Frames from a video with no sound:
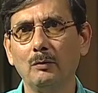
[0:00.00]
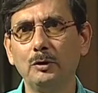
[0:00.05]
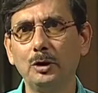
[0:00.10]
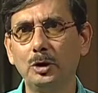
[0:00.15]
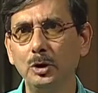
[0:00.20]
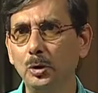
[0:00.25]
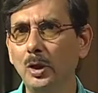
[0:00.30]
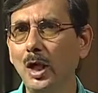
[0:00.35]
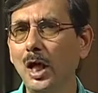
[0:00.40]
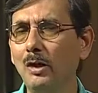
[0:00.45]
We
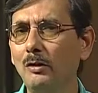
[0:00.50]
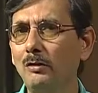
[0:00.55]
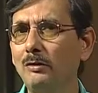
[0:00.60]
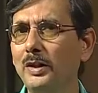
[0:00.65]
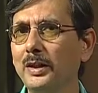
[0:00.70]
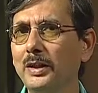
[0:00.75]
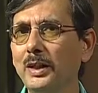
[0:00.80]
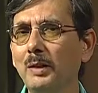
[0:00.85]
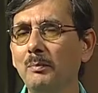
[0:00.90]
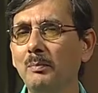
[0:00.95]
should
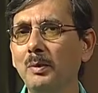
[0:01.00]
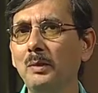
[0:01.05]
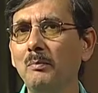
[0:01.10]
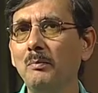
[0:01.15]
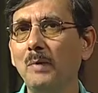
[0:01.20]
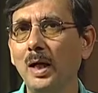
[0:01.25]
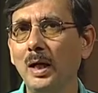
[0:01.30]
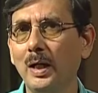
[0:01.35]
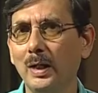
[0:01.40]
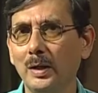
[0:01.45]
however keep
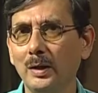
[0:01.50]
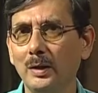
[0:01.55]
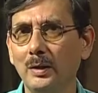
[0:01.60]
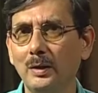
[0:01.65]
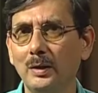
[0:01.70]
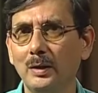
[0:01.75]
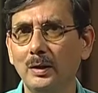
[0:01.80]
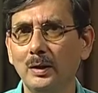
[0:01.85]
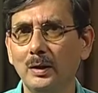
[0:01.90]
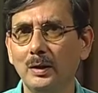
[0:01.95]
in
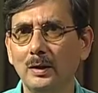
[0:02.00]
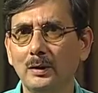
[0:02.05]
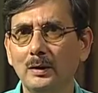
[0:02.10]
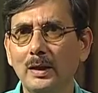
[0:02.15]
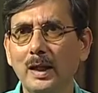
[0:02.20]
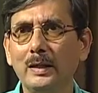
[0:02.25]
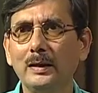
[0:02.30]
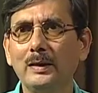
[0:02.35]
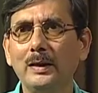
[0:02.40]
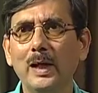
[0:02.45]
mind
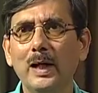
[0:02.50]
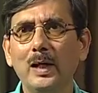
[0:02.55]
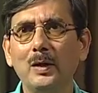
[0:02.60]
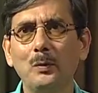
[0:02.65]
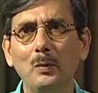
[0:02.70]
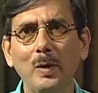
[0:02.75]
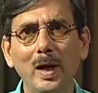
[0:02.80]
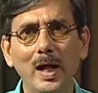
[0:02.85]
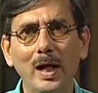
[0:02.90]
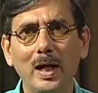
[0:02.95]
that
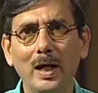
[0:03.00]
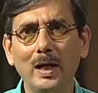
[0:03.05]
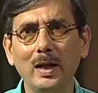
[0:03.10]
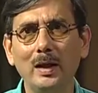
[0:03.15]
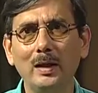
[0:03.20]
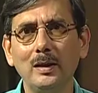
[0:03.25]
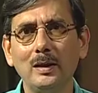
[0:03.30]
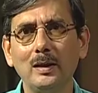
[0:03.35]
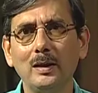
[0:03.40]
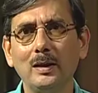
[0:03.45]
there
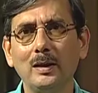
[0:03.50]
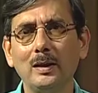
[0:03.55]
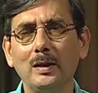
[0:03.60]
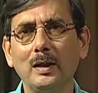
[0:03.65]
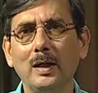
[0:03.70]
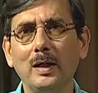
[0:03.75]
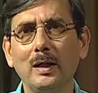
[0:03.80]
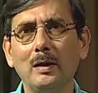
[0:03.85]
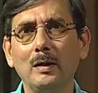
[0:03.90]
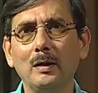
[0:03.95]
were
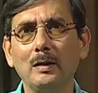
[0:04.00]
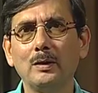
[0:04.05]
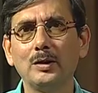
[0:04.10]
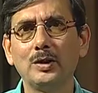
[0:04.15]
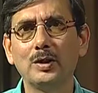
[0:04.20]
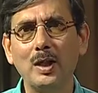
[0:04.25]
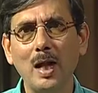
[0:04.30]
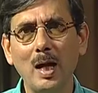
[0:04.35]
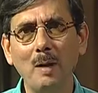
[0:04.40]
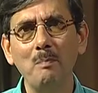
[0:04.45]

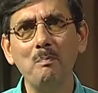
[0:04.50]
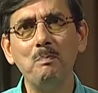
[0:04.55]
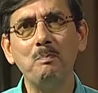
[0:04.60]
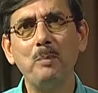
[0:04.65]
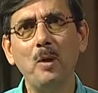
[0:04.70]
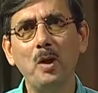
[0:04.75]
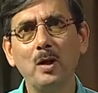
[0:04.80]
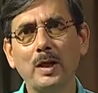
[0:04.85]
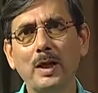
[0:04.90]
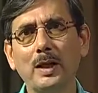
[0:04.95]
some
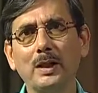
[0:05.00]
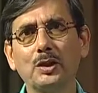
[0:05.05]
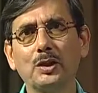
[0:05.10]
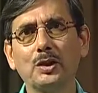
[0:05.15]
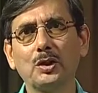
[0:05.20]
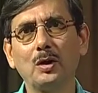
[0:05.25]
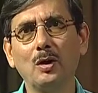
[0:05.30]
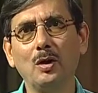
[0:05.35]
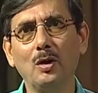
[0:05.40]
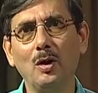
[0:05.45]

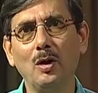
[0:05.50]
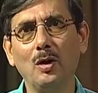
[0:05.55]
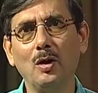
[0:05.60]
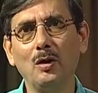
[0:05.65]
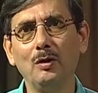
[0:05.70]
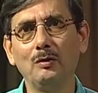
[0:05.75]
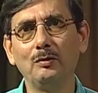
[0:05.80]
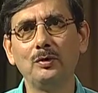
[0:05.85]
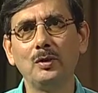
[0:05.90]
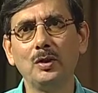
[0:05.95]
pockets
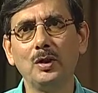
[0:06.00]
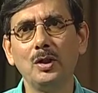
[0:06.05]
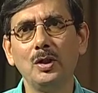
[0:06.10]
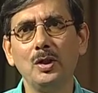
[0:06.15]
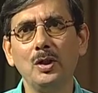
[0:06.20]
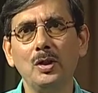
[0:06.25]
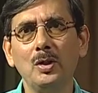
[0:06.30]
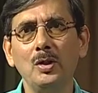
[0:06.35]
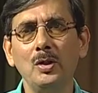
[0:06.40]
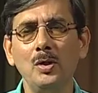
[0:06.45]
of
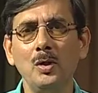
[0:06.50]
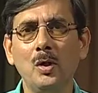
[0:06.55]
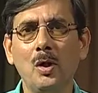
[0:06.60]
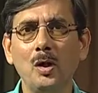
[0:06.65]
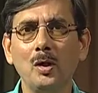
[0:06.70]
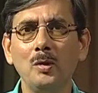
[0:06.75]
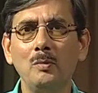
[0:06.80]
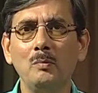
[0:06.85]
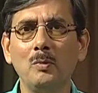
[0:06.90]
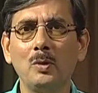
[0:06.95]

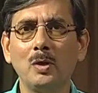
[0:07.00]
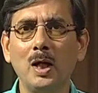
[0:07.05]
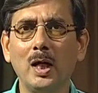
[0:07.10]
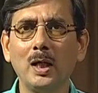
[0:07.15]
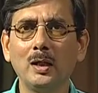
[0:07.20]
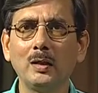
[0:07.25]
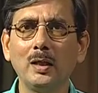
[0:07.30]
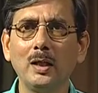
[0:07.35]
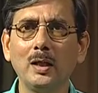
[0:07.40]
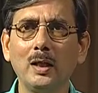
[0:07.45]

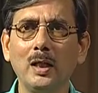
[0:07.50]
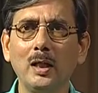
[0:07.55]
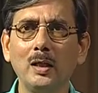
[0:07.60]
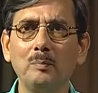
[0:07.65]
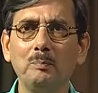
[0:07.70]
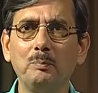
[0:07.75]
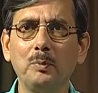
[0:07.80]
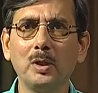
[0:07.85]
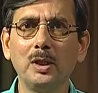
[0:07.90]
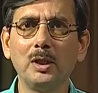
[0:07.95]

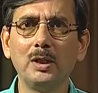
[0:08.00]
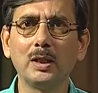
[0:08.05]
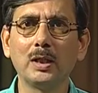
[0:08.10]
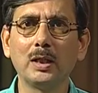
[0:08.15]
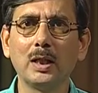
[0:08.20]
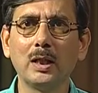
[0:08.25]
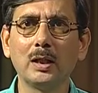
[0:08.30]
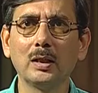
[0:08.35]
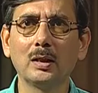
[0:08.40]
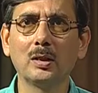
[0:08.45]
non-monarchical
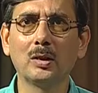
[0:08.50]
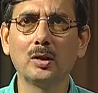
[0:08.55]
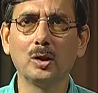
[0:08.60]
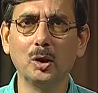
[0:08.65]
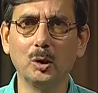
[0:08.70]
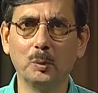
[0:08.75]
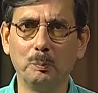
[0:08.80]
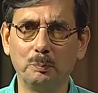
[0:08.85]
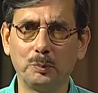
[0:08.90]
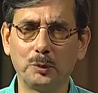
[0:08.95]
political
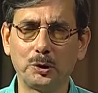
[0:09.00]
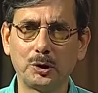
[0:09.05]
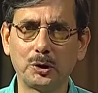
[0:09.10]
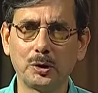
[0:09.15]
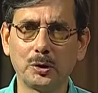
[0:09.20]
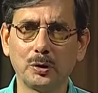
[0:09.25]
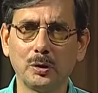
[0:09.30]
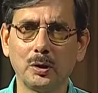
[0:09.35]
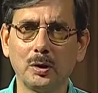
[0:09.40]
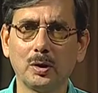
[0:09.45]
groups
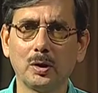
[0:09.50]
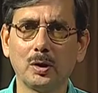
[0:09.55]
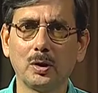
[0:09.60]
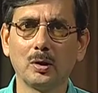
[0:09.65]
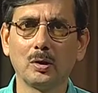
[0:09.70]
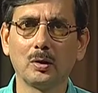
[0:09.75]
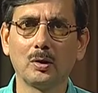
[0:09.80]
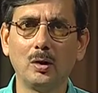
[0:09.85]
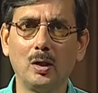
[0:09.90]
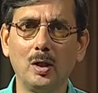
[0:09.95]

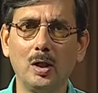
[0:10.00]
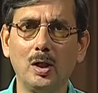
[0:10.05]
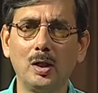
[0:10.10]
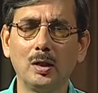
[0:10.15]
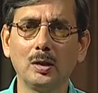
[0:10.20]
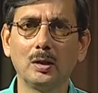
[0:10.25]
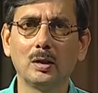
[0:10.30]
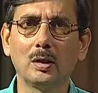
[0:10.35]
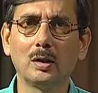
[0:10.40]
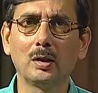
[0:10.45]

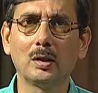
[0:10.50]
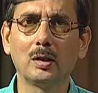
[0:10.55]
called